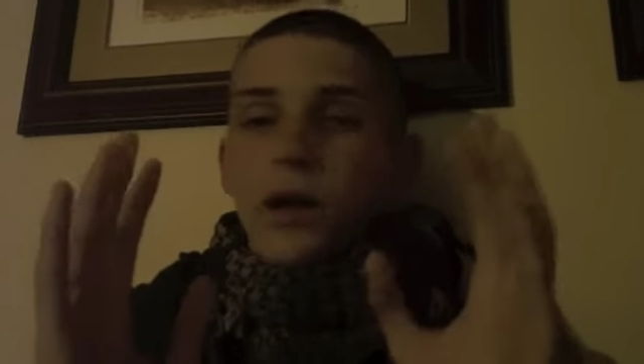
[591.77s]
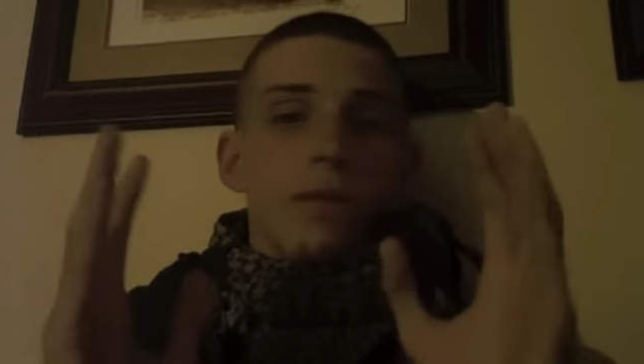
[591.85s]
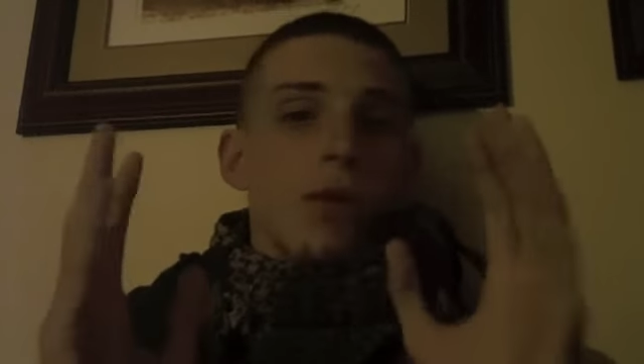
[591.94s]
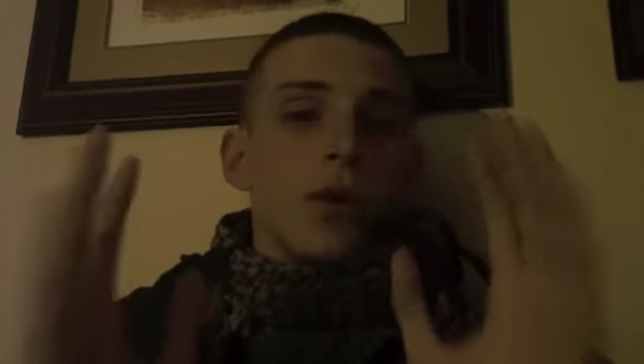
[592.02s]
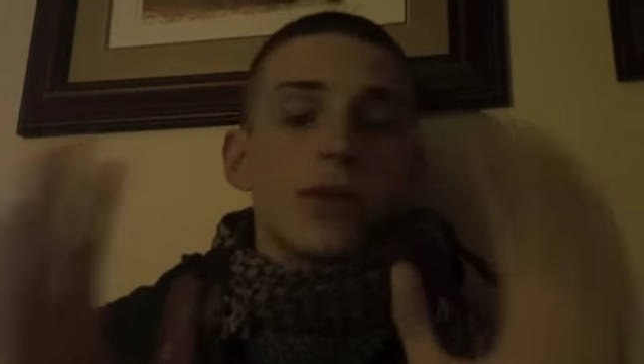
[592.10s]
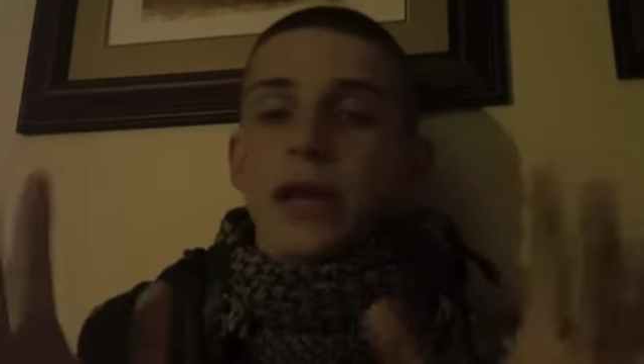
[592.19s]

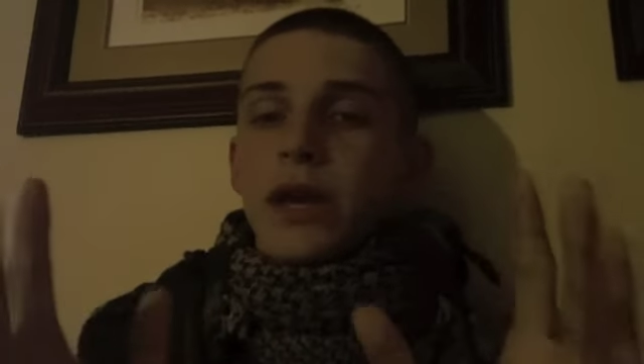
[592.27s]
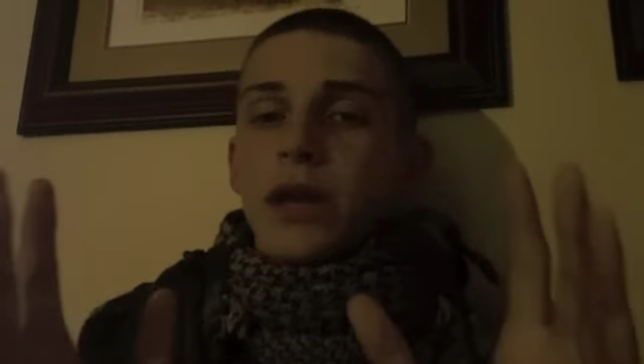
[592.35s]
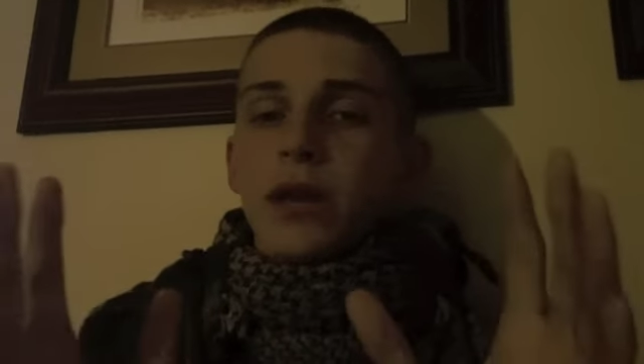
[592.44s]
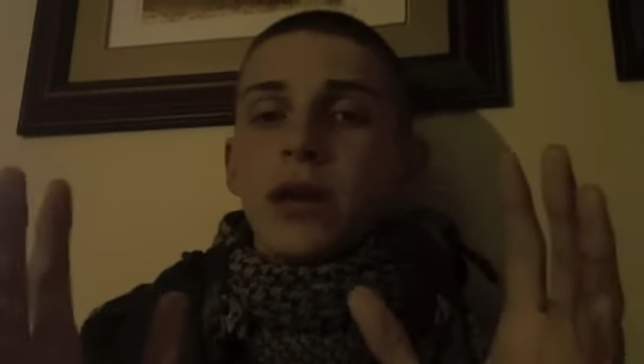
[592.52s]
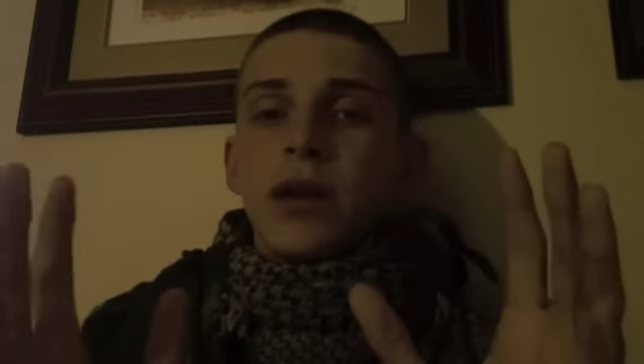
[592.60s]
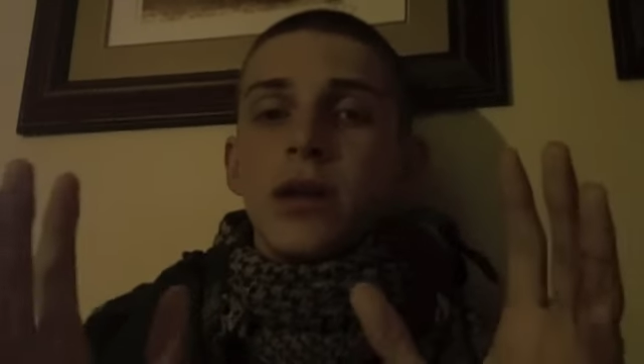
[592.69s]
most
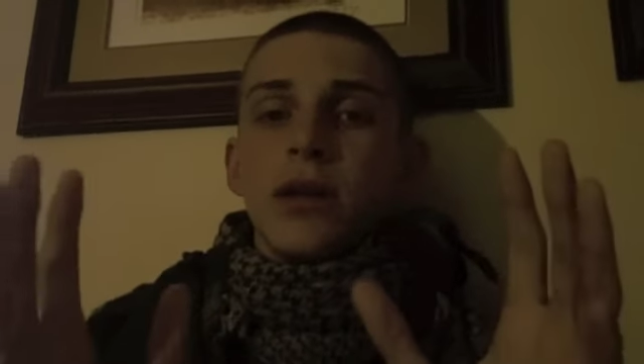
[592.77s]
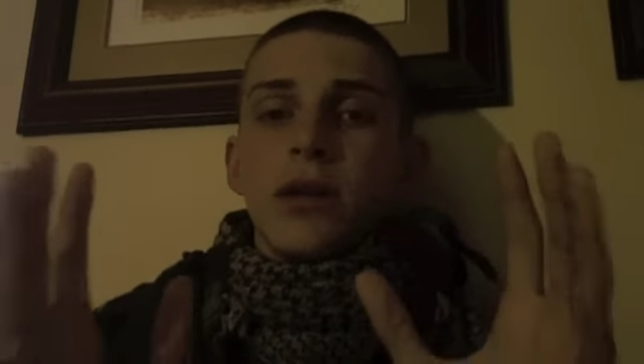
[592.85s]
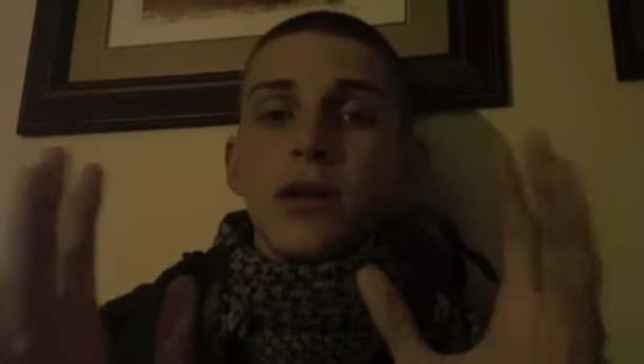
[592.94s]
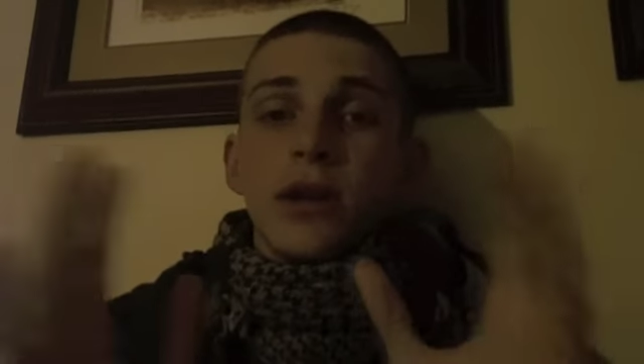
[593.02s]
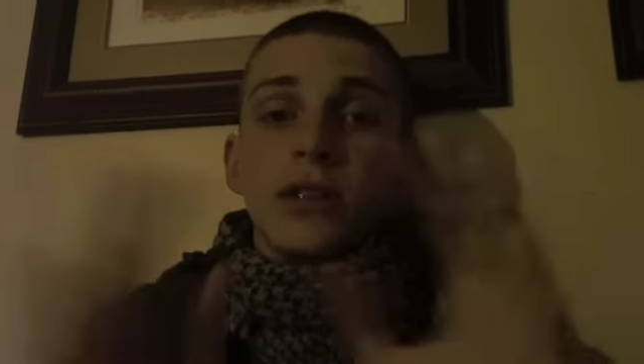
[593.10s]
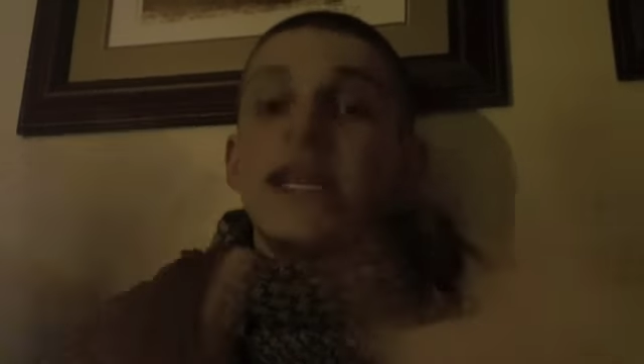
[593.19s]
likely,
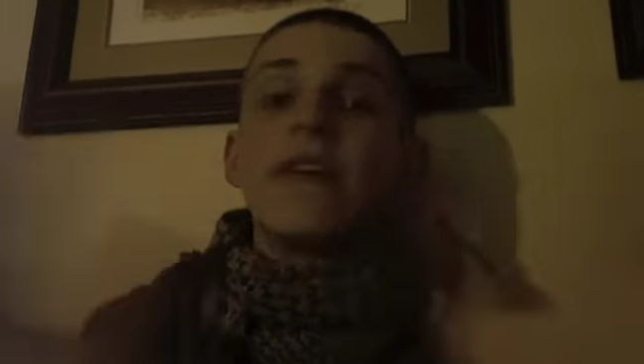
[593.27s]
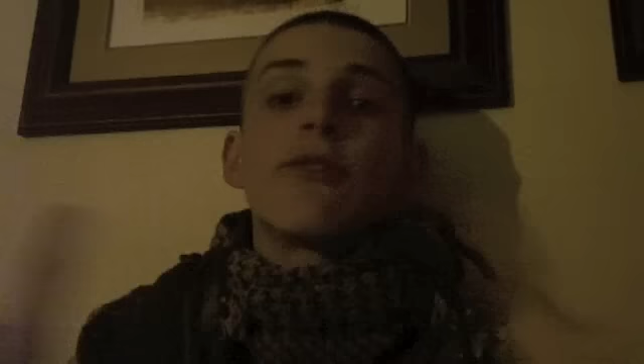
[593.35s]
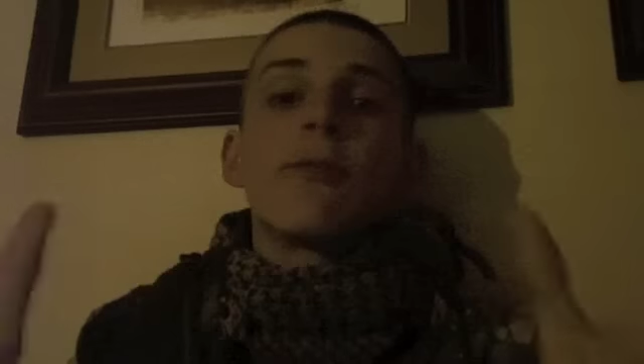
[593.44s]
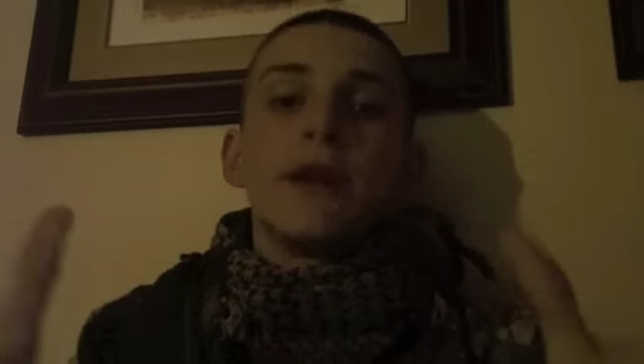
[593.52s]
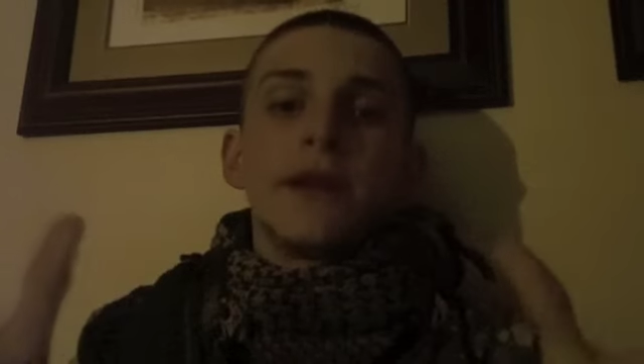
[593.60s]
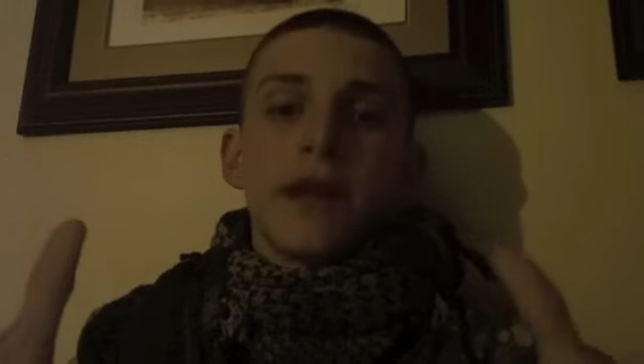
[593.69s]
there's
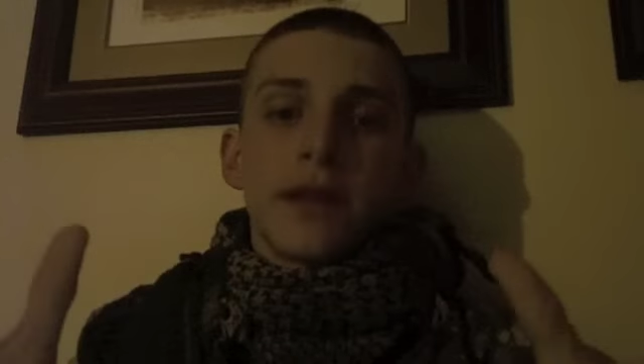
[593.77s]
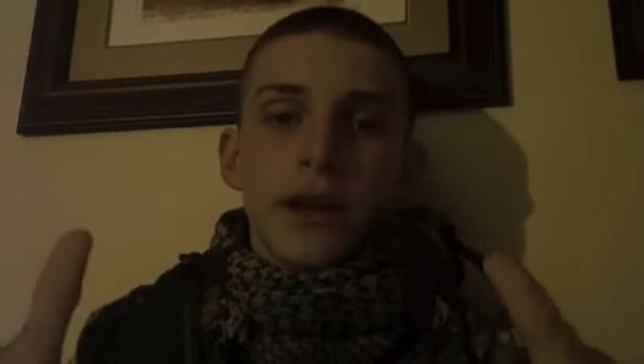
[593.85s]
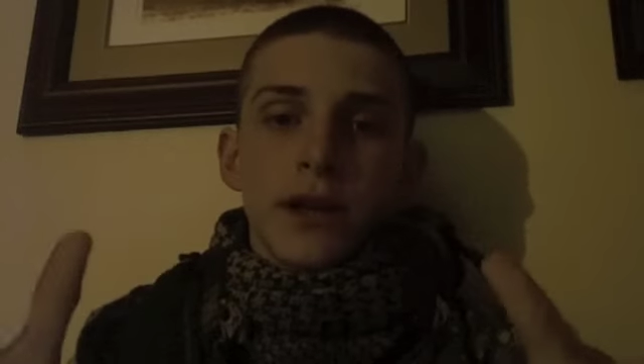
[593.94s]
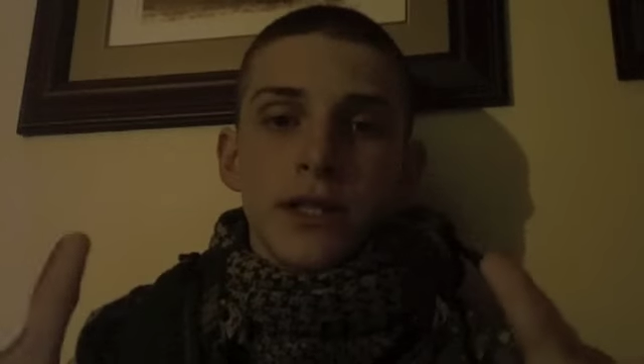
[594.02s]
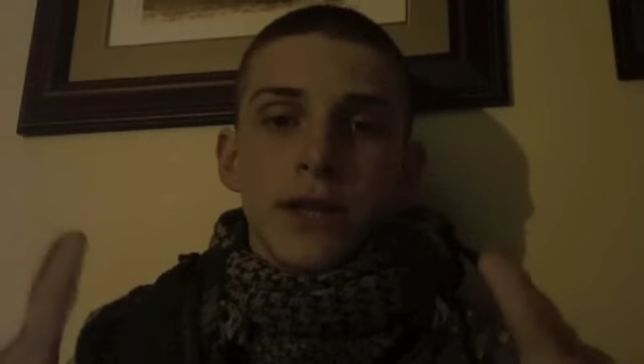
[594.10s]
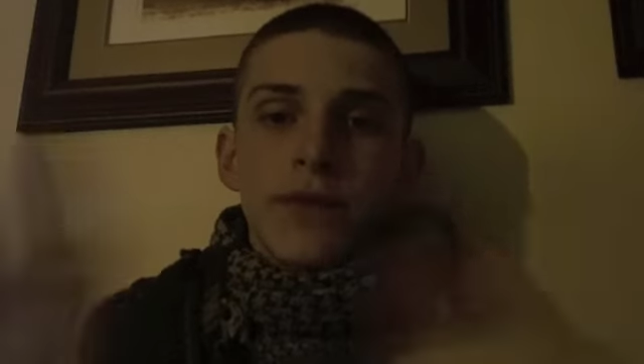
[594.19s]
never been a death in Airsoft.